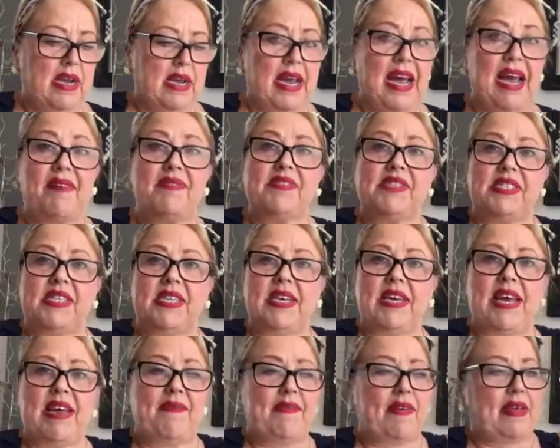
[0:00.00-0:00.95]
have to
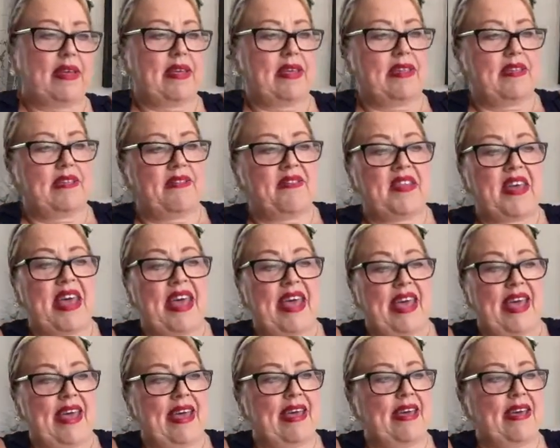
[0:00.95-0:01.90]
have it
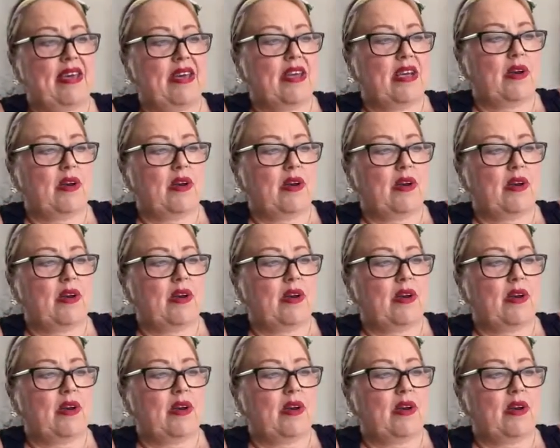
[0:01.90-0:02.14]
there,